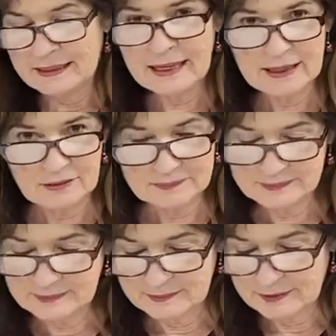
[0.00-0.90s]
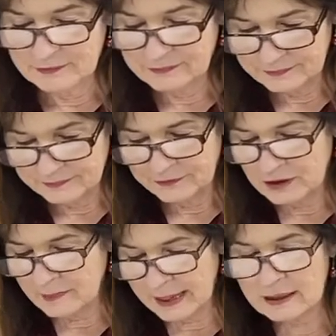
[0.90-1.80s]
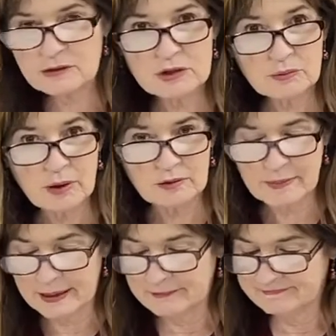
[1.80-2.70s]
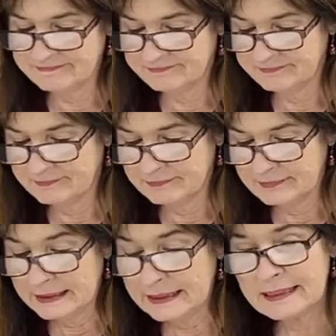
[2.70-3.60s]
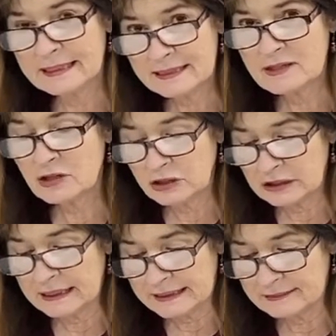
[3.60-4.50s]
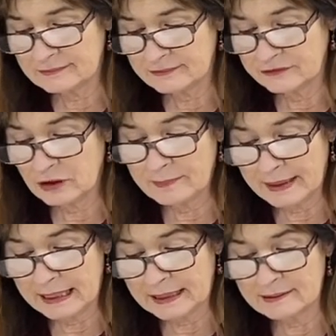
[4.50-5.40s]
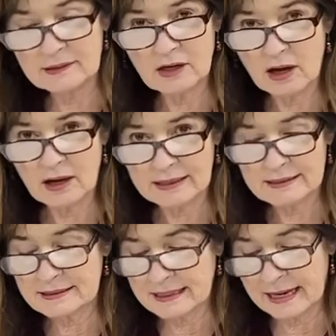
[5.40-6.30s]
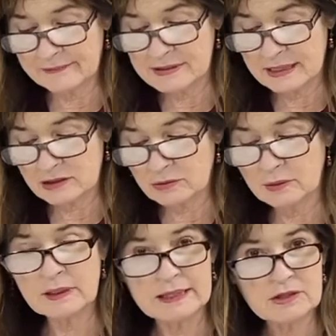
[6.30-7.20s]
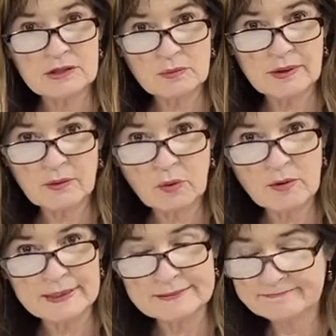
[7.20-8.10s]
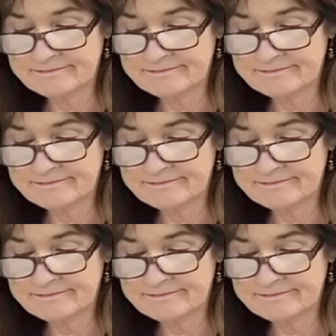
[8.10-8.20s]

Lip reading: Now, for the matters you wrote about, it is good for a man not to have sexual relations with a woman.